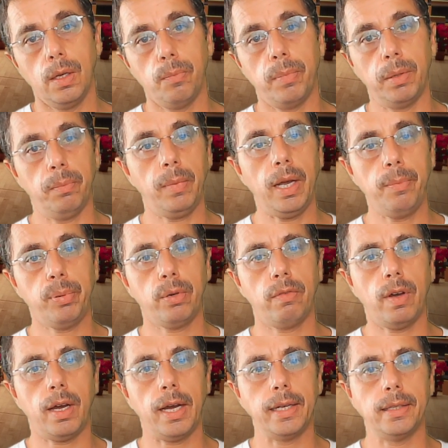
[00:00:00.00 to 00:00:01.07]
but might
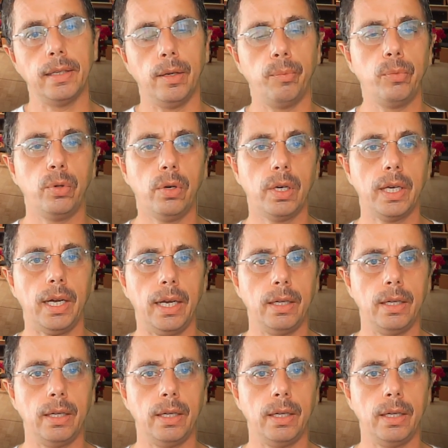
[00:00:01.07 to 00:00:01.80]
provide a more kind